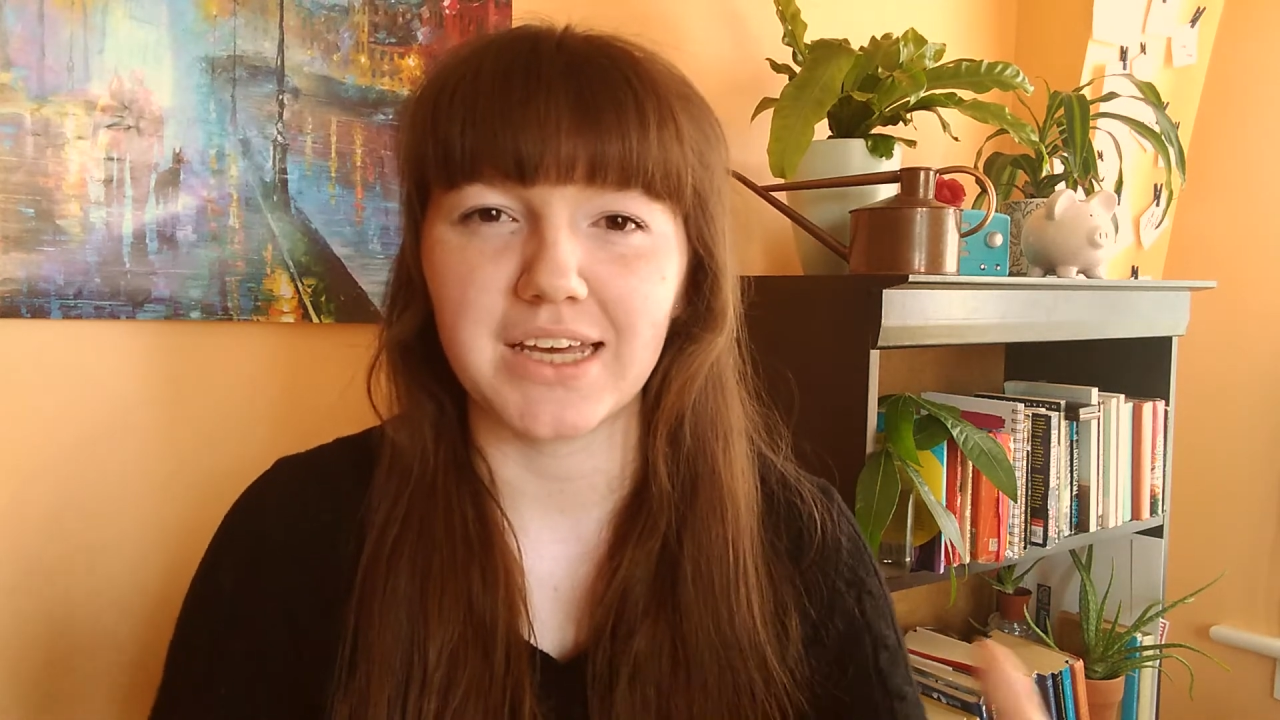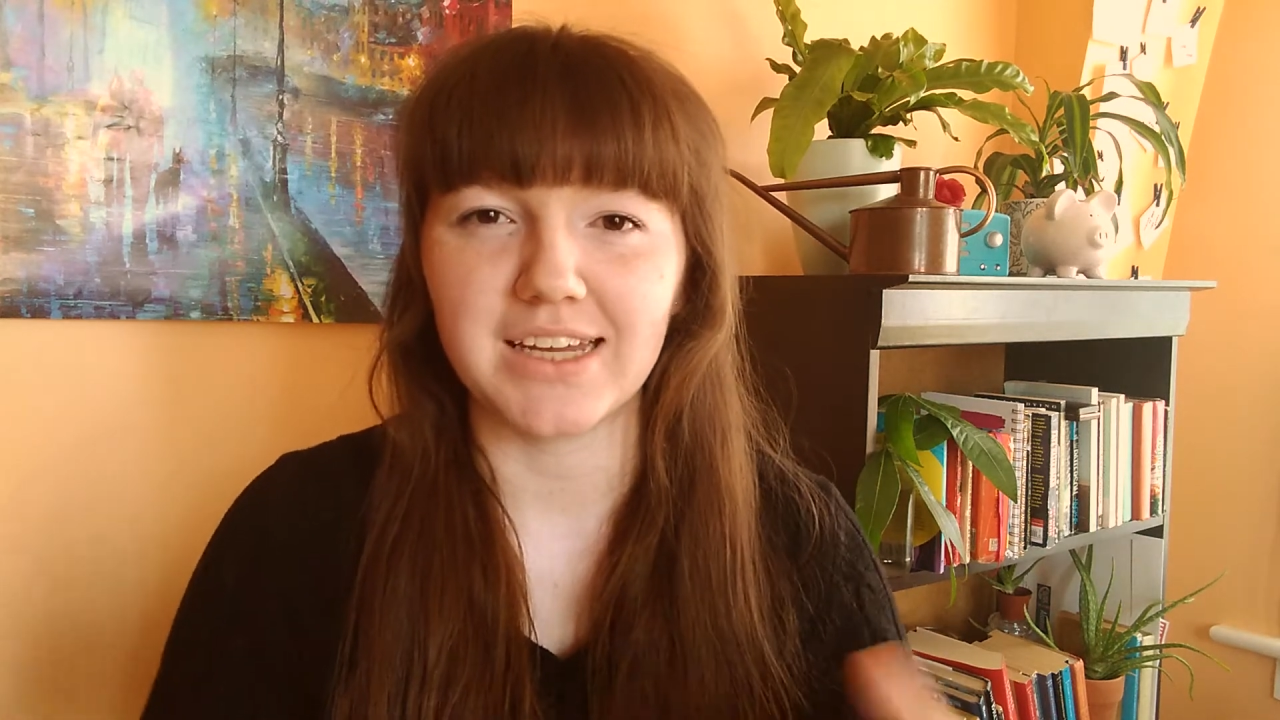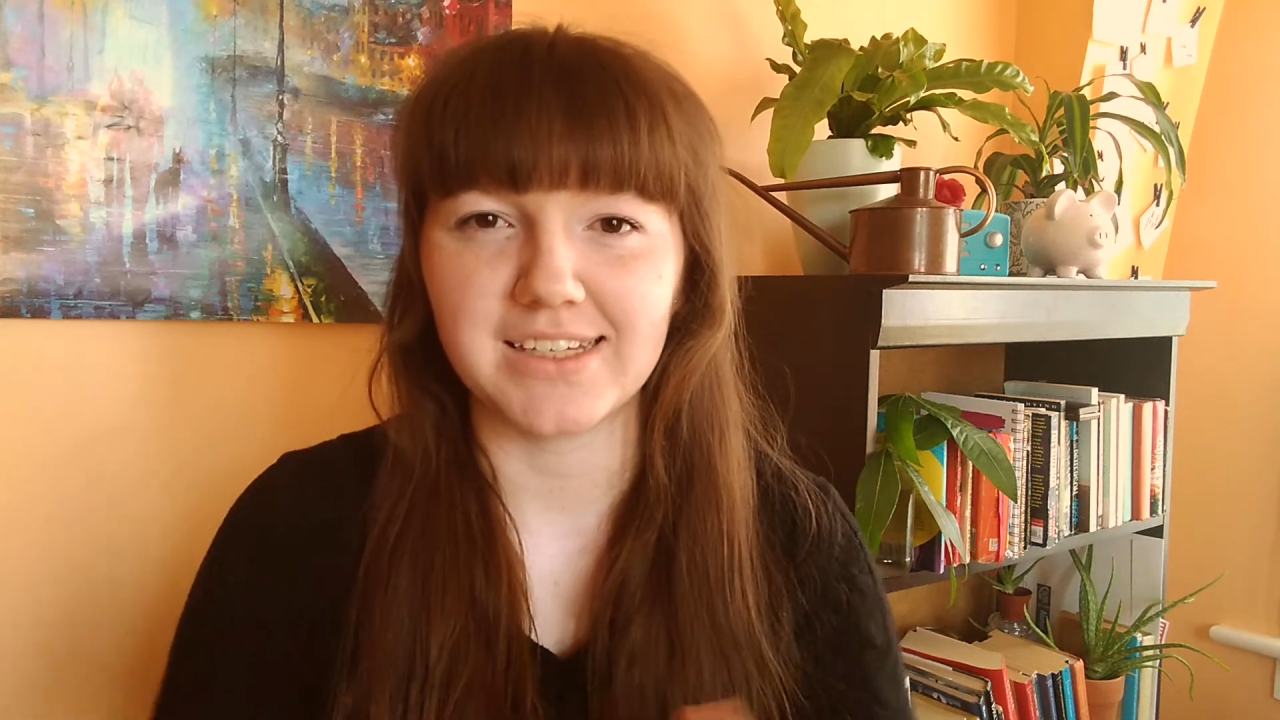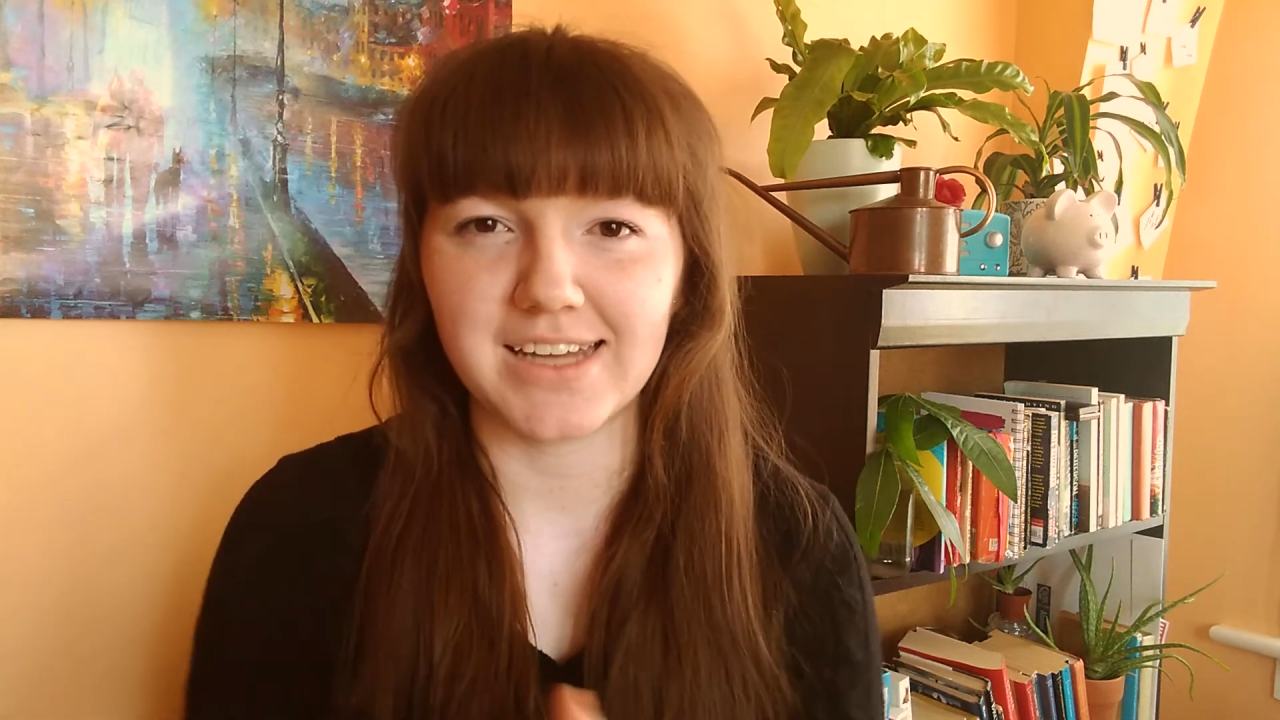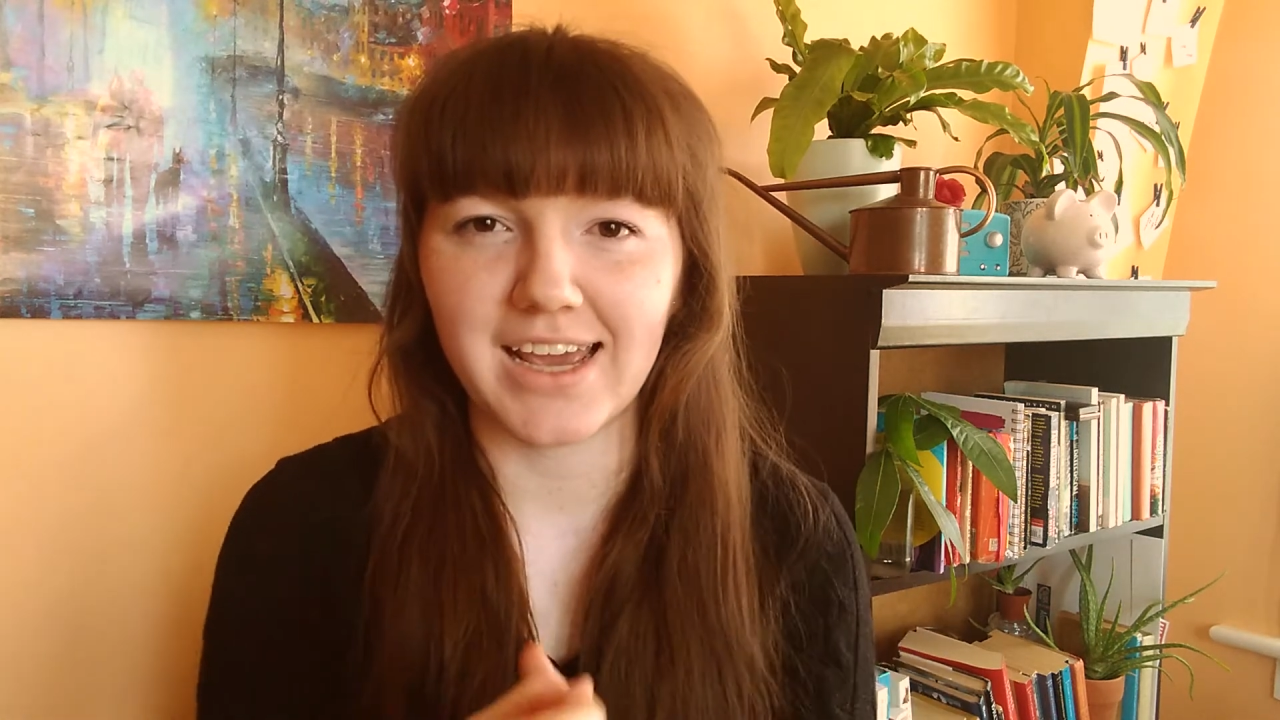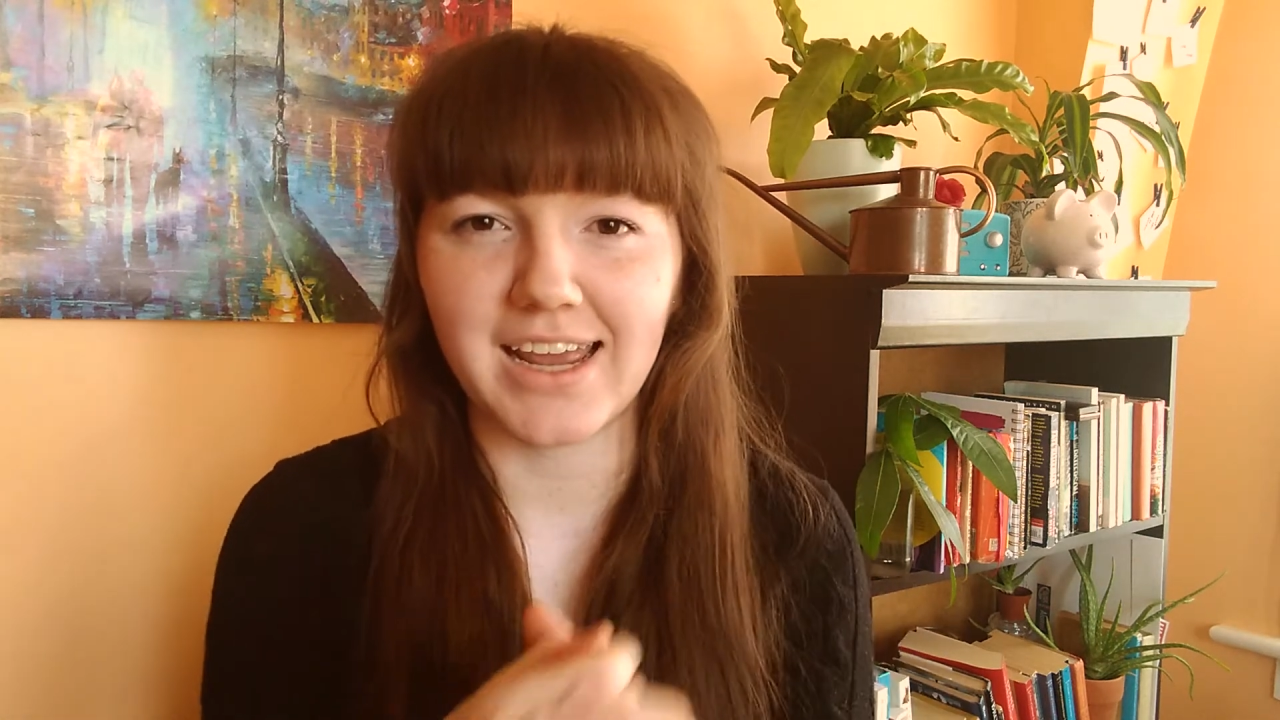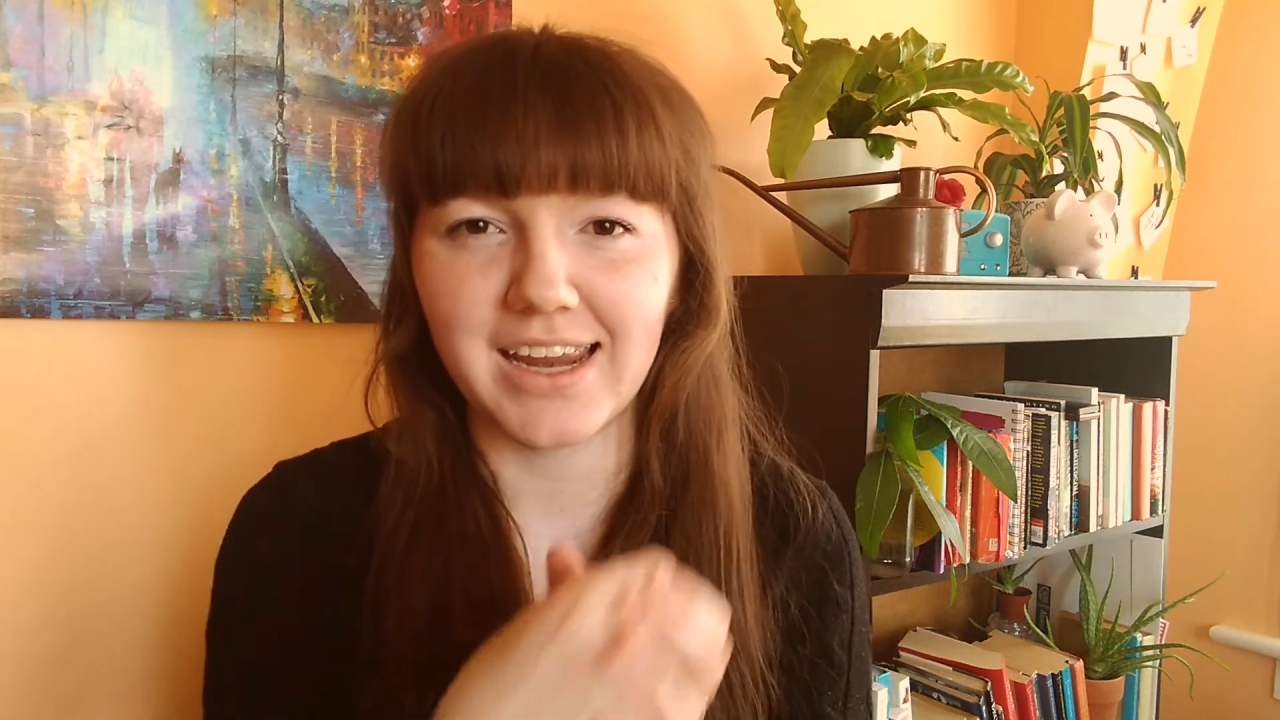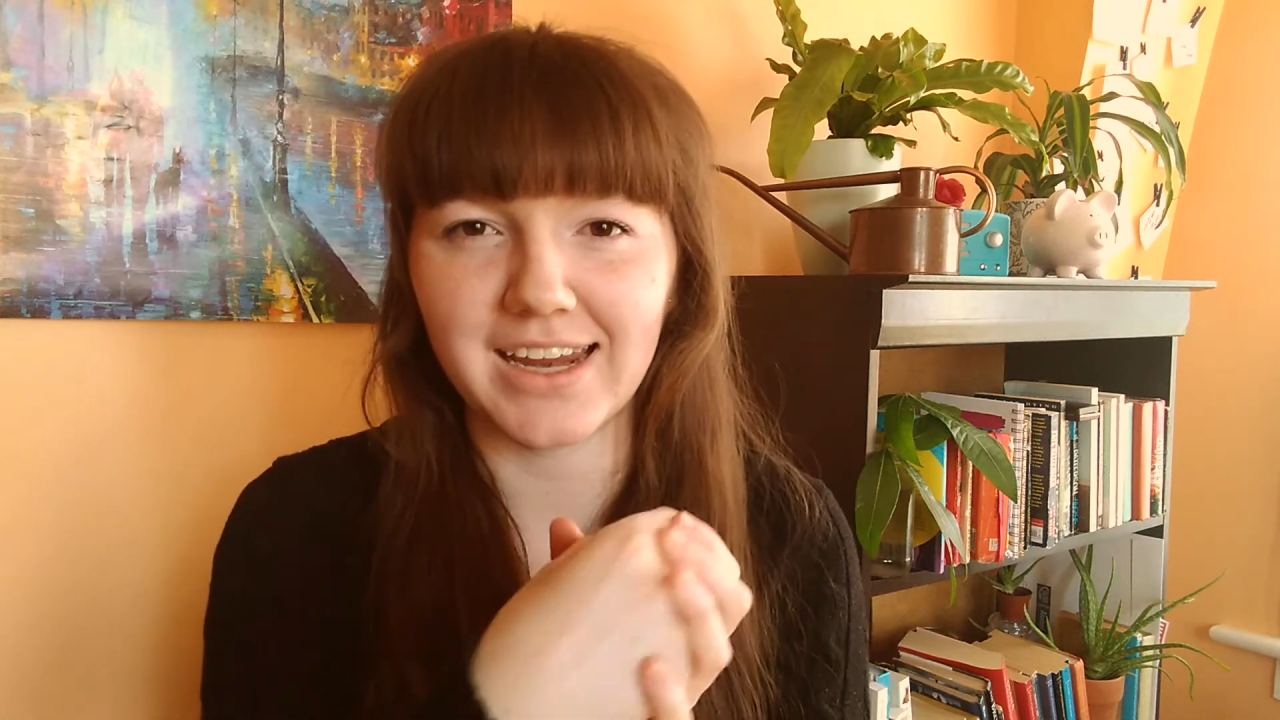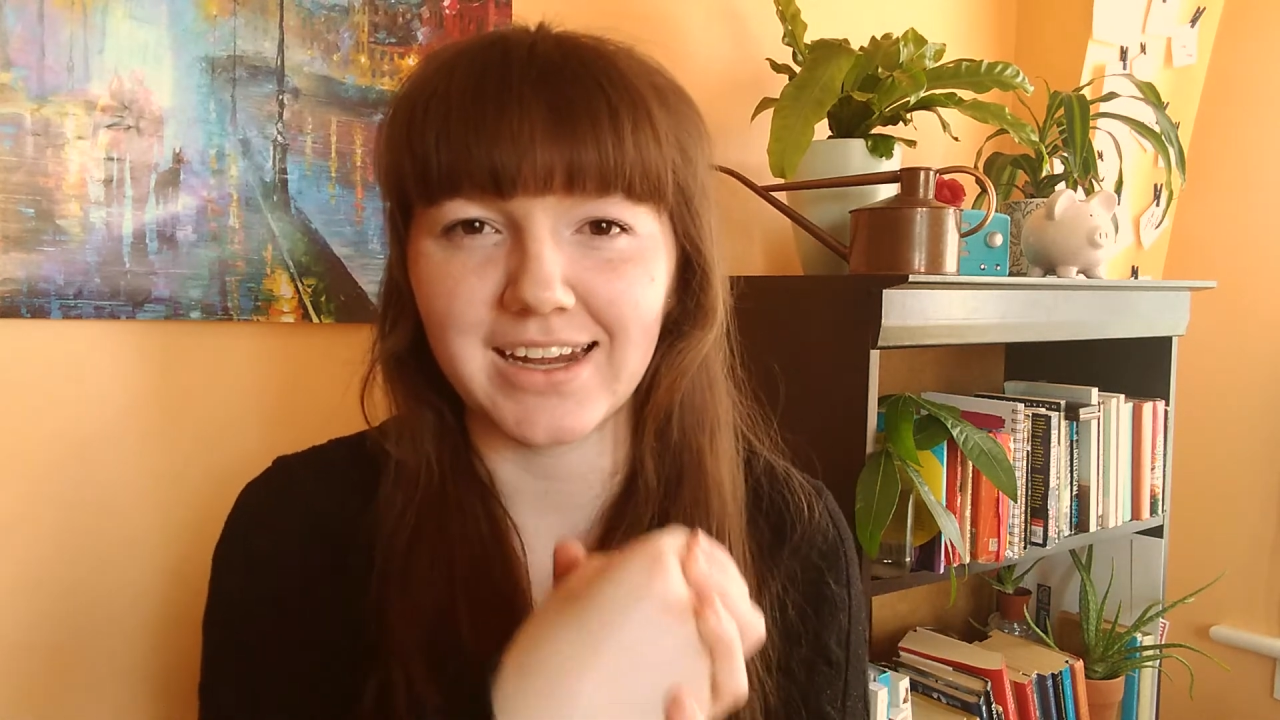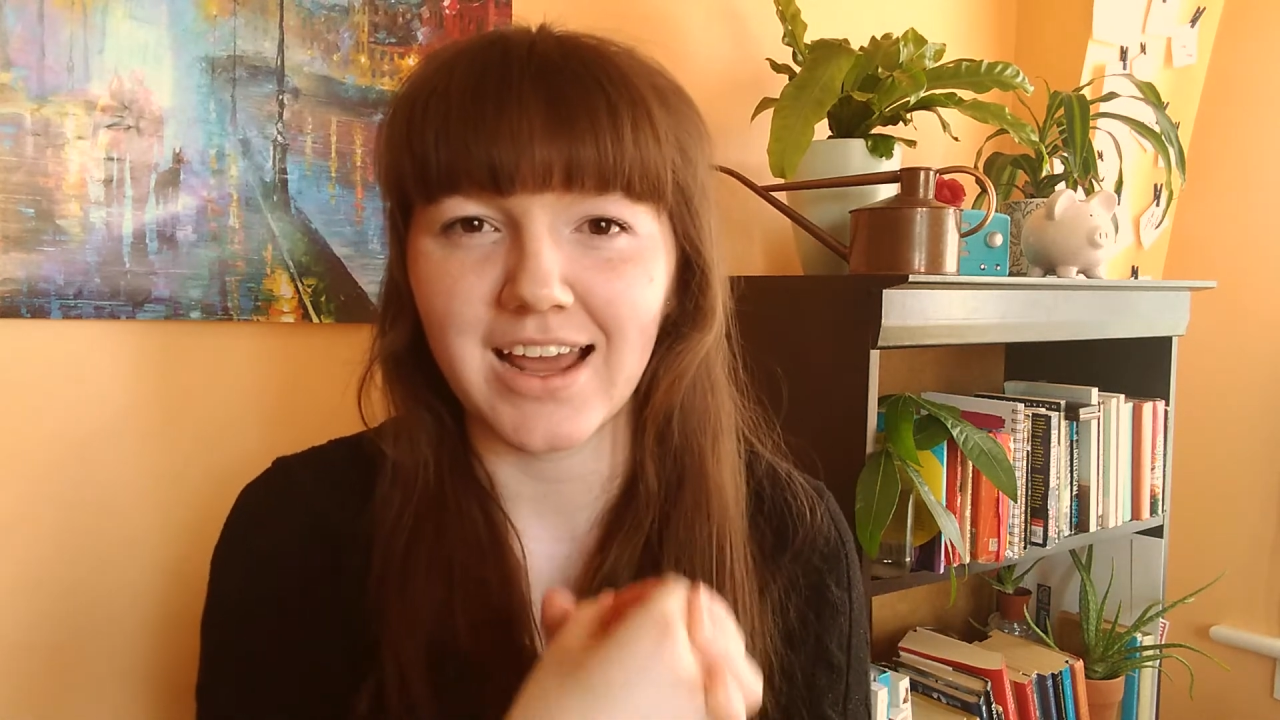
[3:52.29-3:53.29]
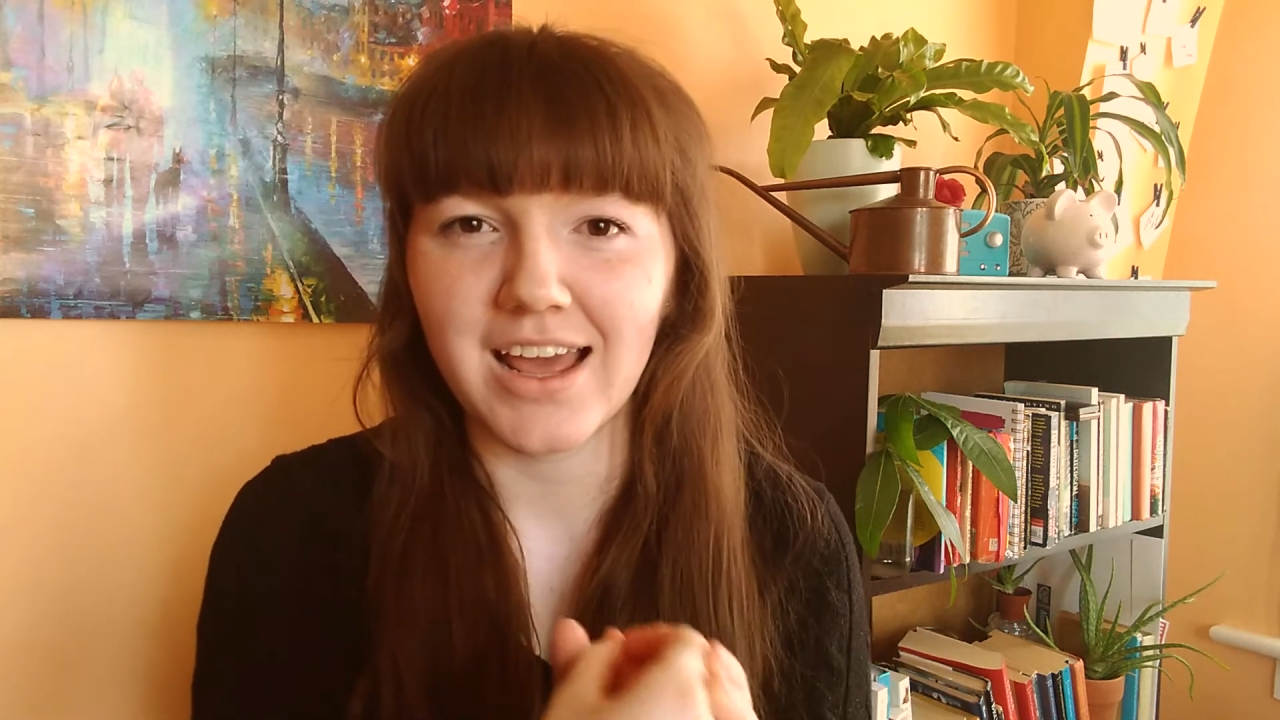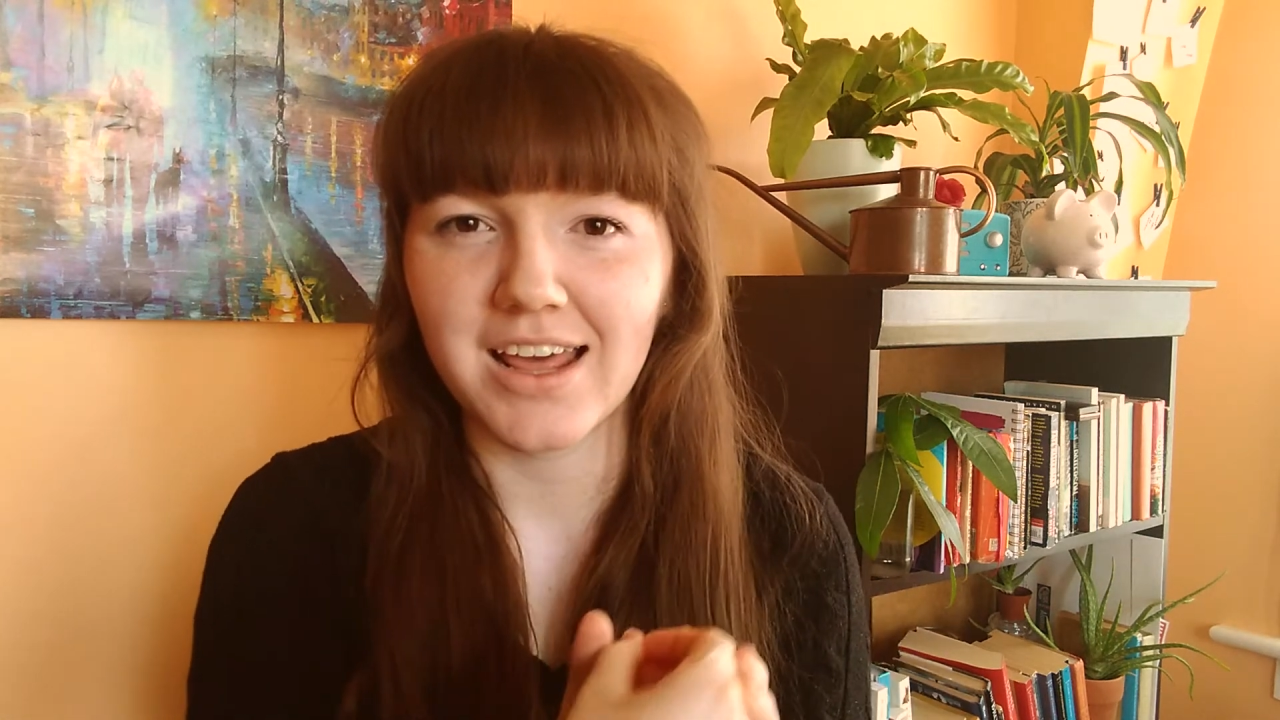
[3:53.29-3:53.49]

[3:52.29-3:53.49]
contain